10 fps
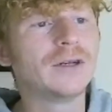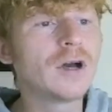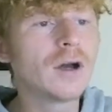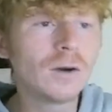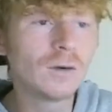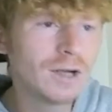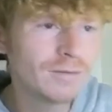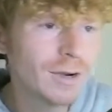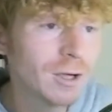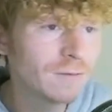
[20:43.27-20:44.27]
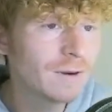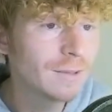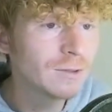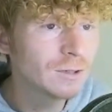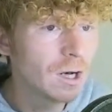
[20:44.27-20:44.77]
No, leave my Earth
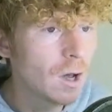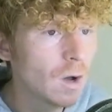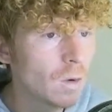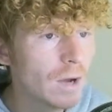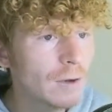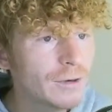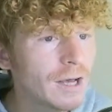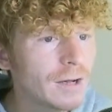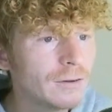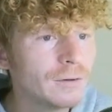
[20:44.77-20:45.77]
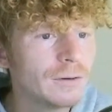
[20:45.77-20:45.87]
Elementals alone. How dare you?